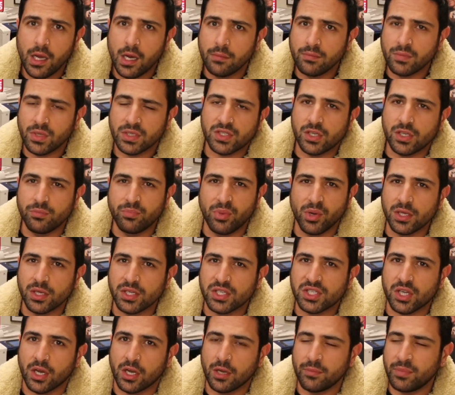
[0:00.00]
I'm not too
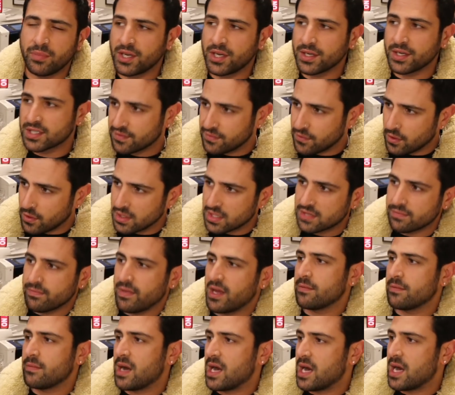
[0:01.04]
bullish on it because of all this
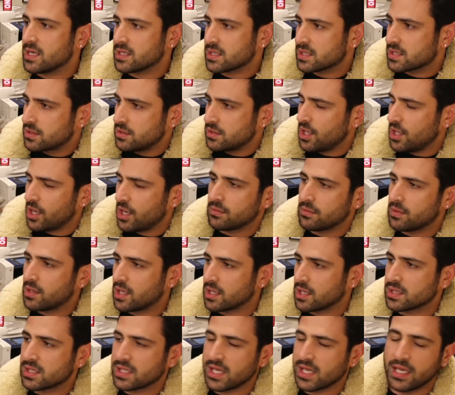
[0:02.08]
MetaMask,
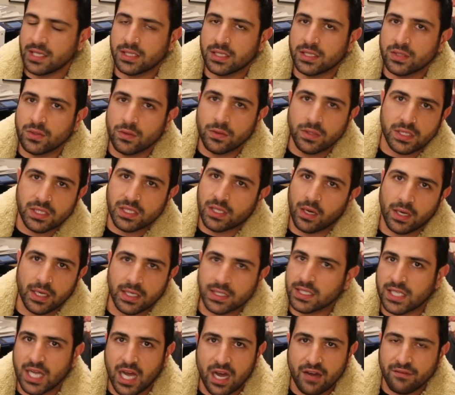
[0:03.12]
consensus, all this kind
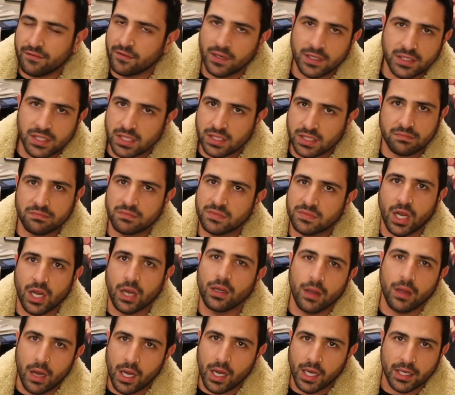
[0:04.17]
of stuff, and I just
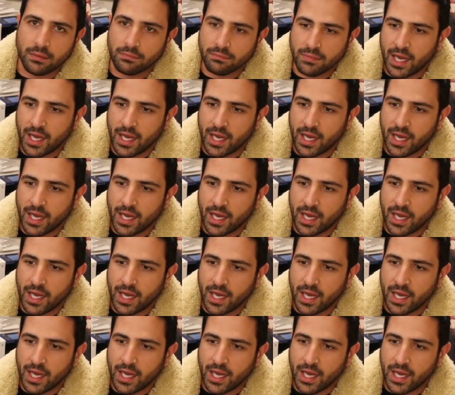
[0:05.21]
don't like it.